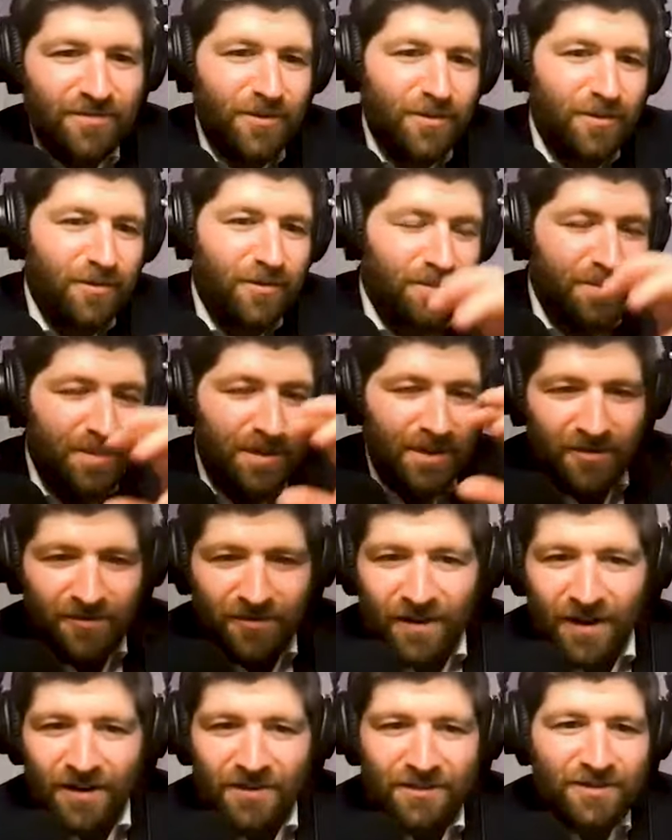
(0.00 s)
you know, being a
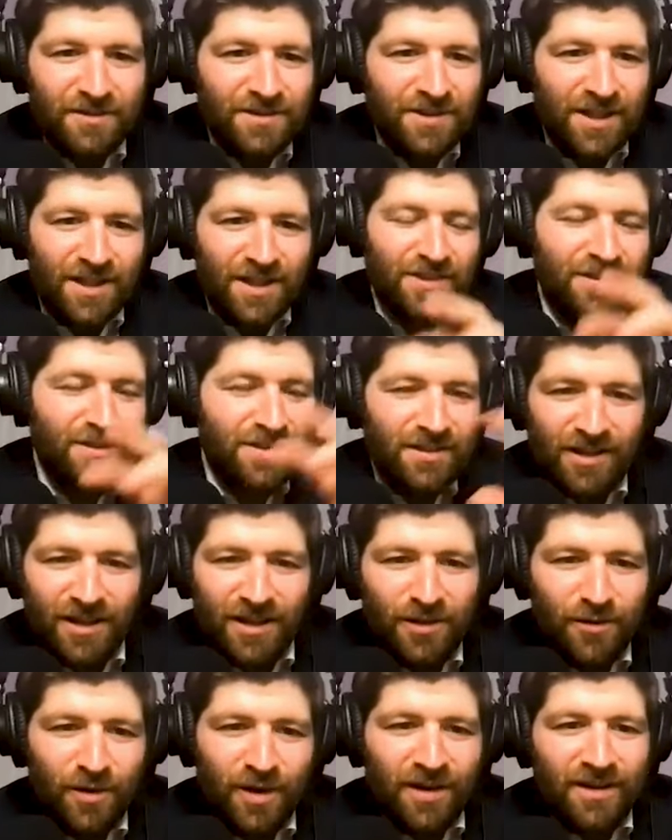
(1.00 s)
father change in
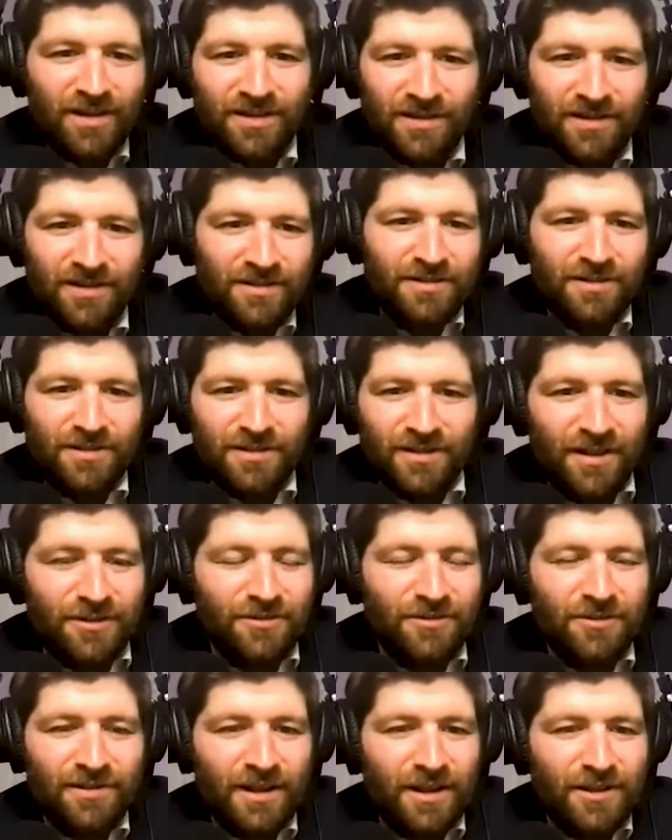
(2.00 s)
any way during that,
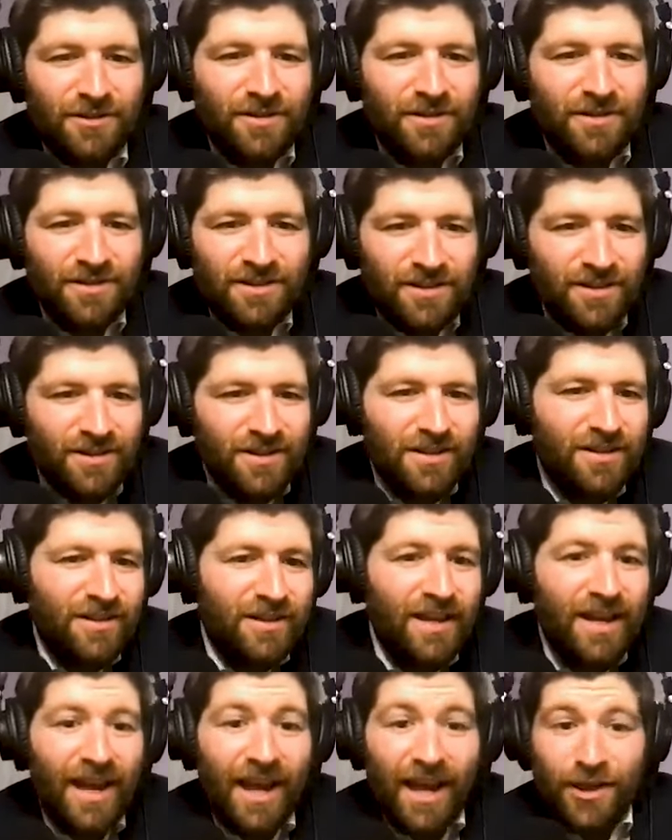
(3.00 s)
during that
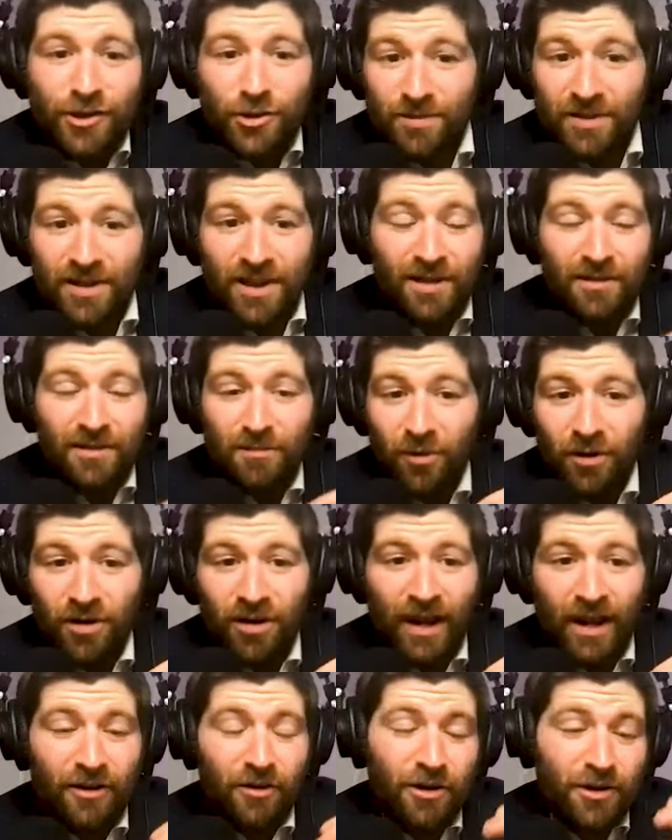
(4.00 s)
transition as you became more,
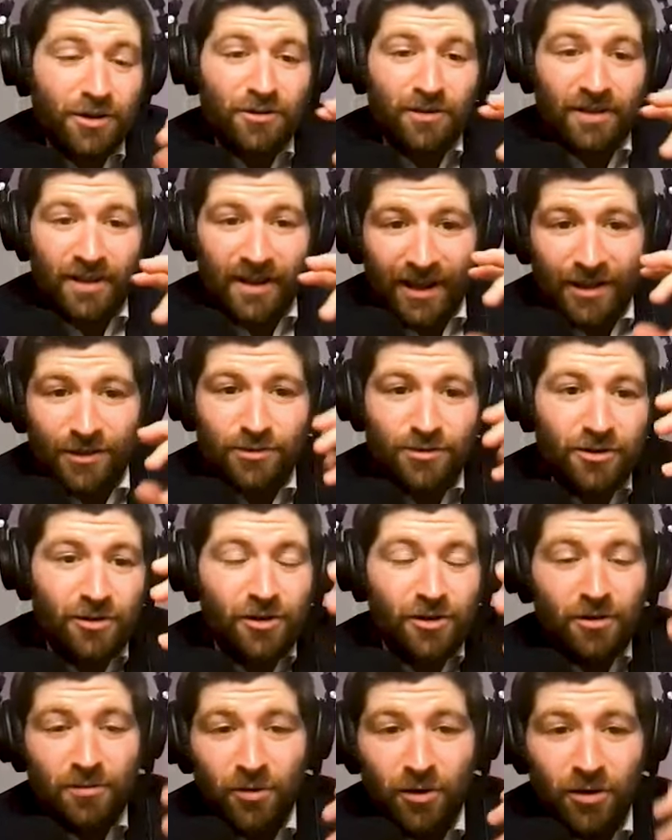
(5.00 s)
and also like as you
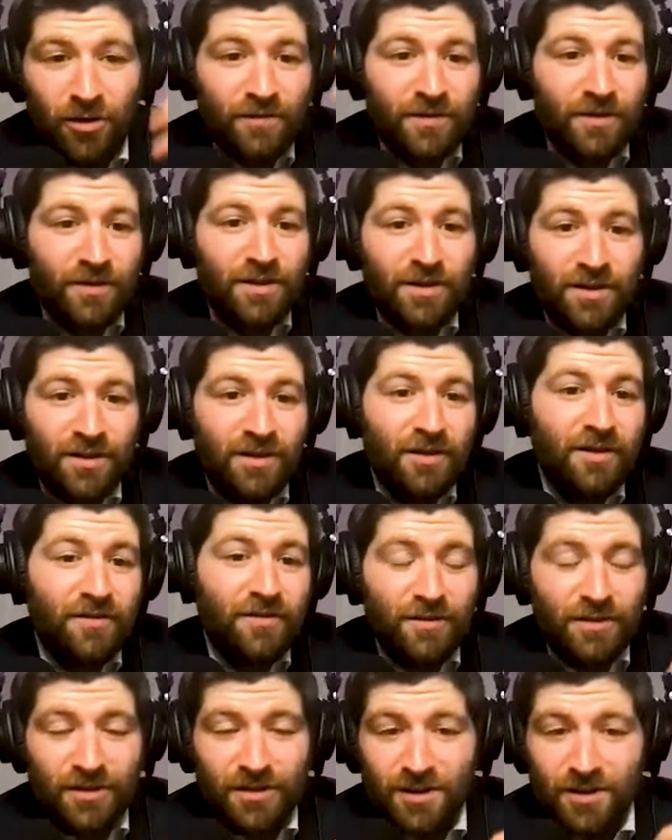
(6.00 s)
took on more of a,
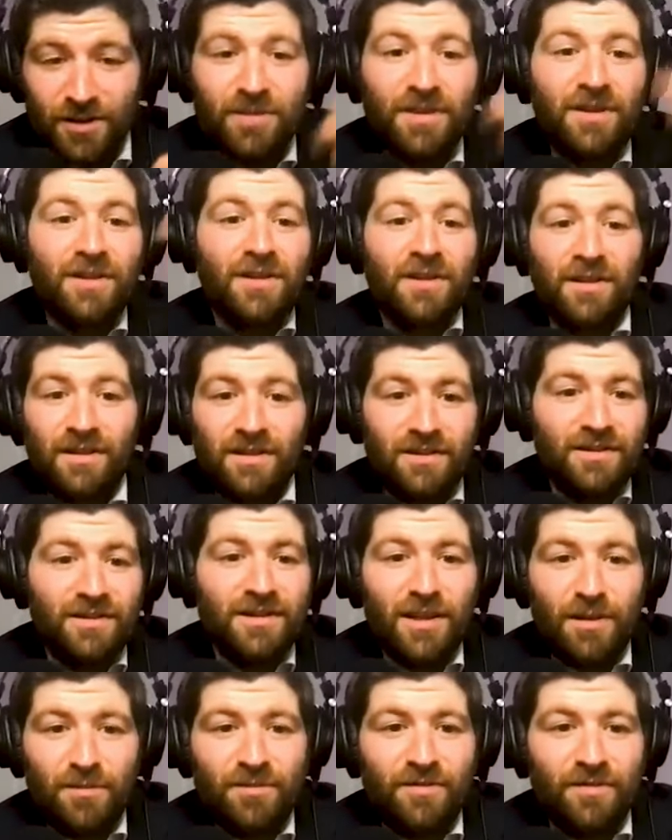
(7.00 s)
of a speaking
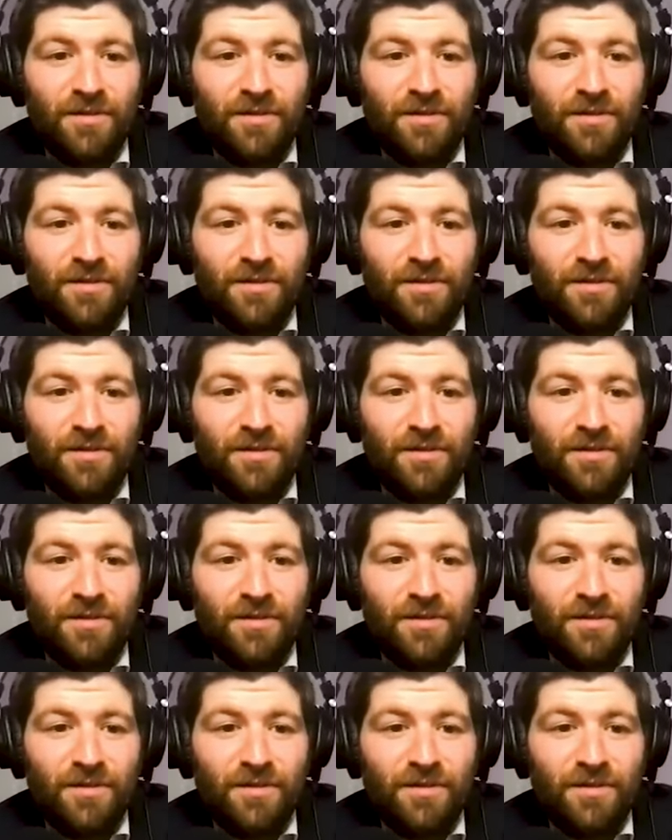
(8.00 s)
type